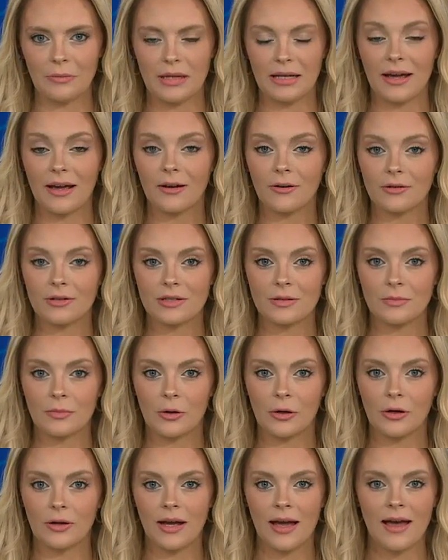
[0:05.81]
in
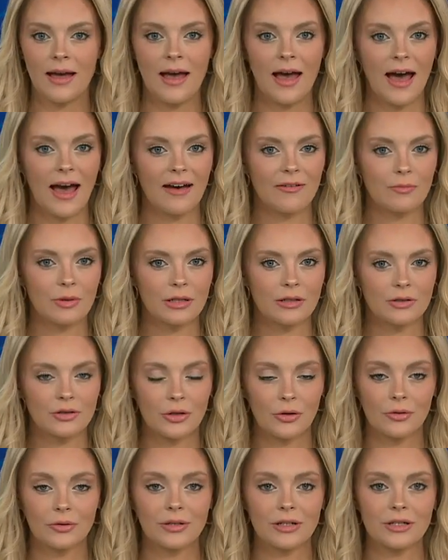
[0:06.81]
Harrisonburg have been
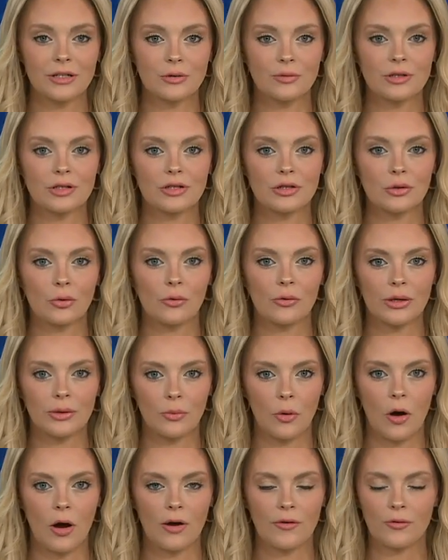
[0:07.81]
turned into a story
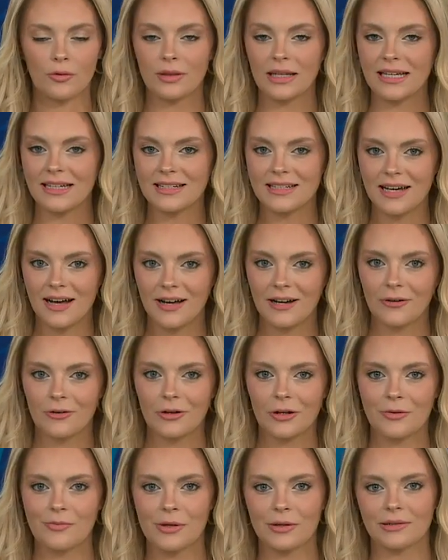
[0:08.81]
walk for the entire
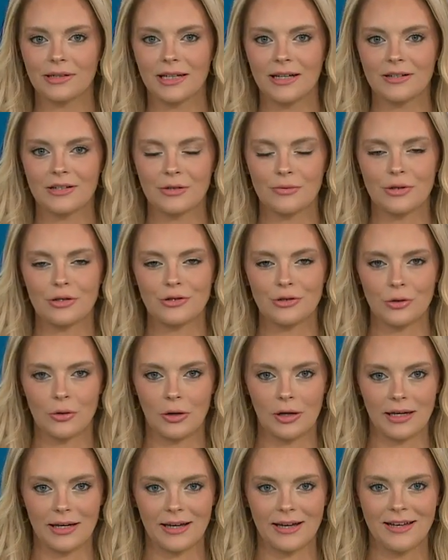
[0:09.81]
community to
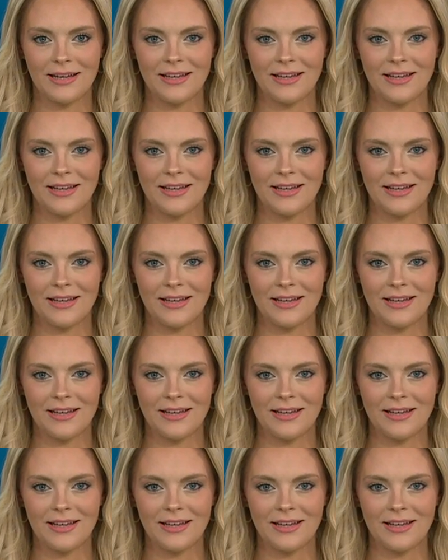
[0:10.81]
enjoy.